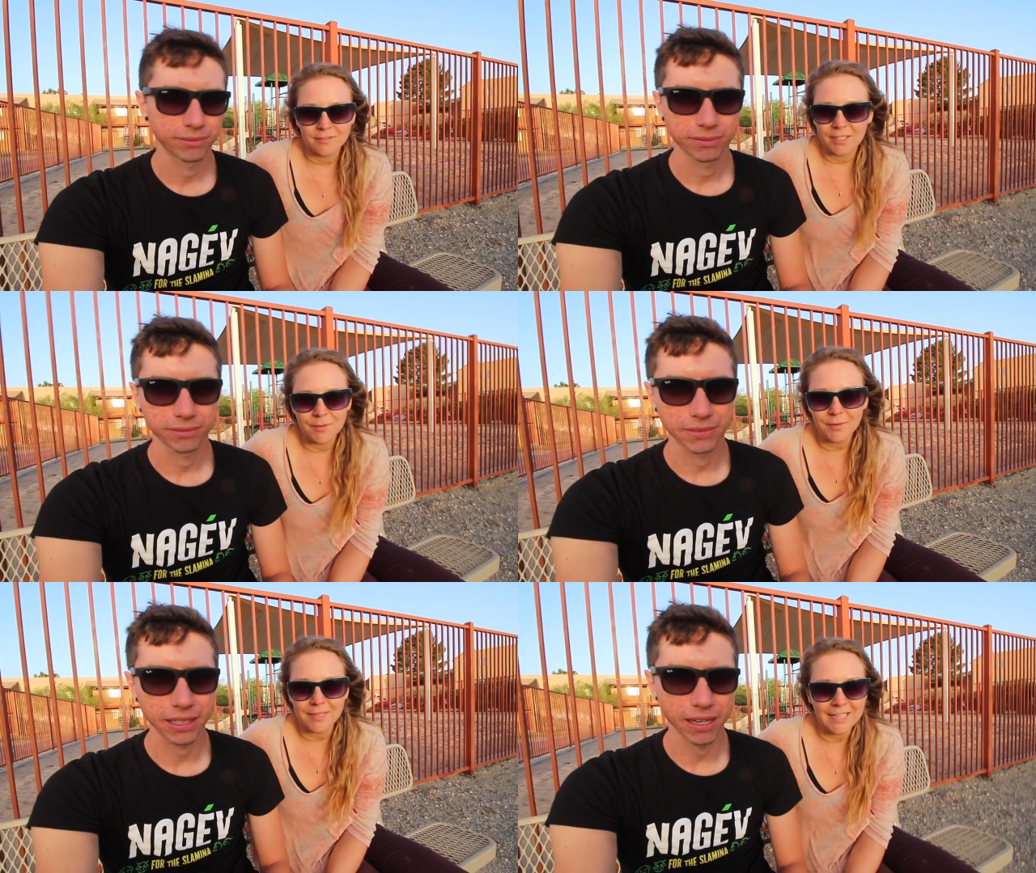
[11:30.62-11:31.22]

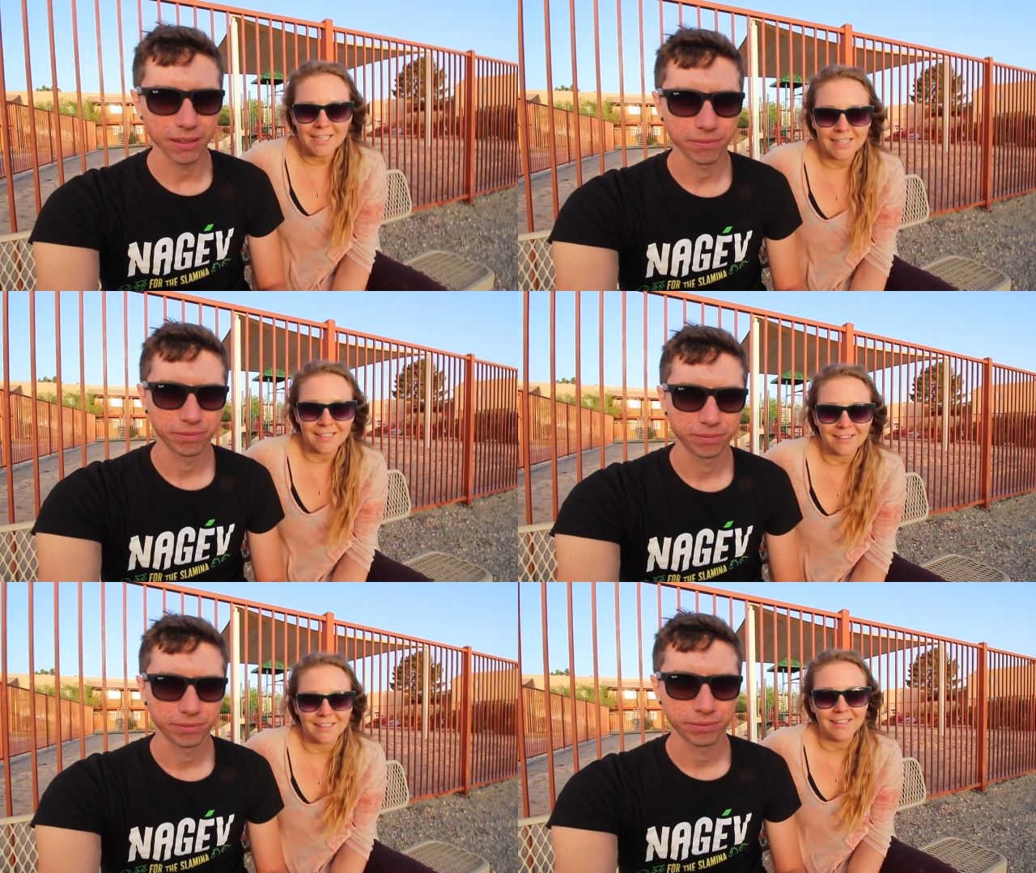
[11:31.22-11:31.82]
Speaker 1: Like we don't yeah. heat
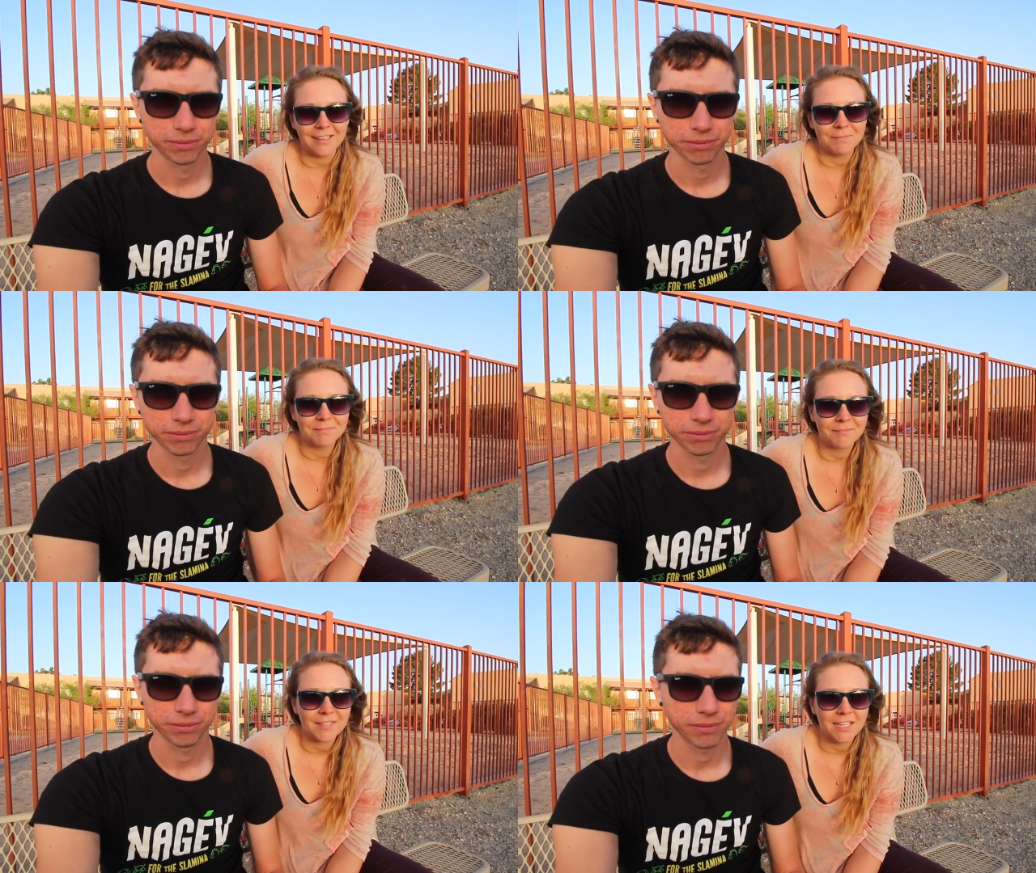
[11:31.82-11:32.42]
anything up
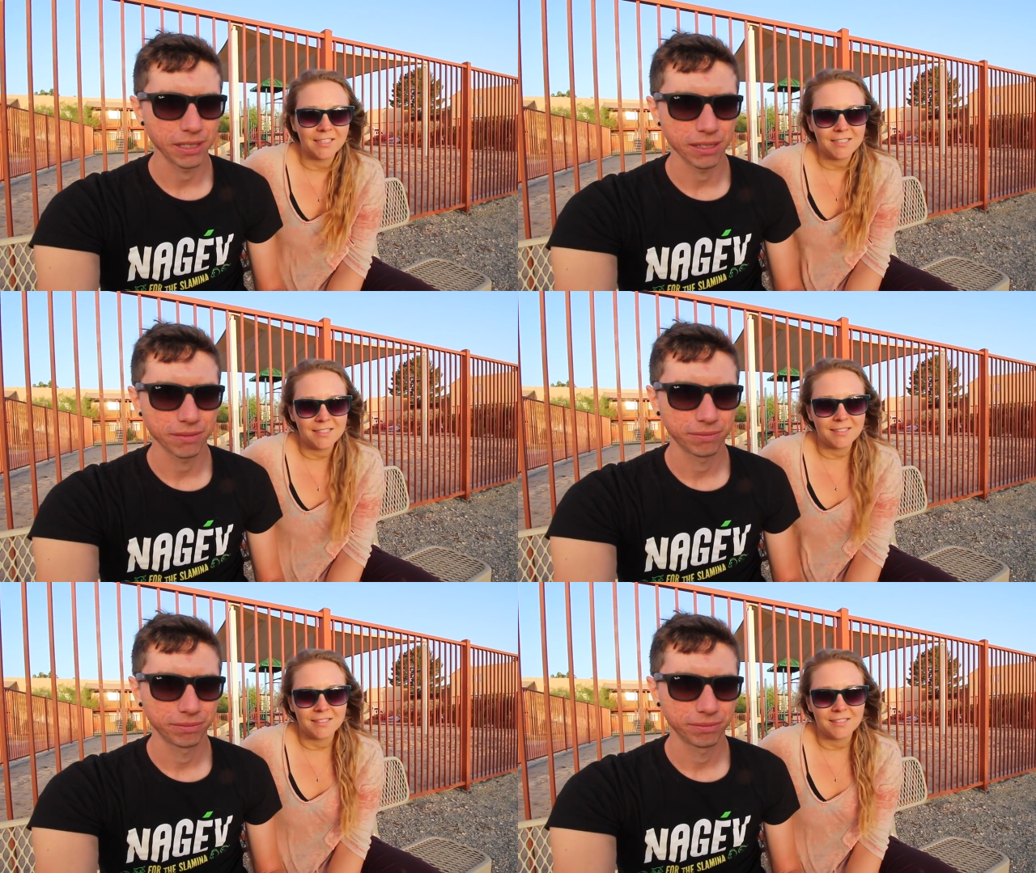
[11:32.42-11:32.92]
unless no.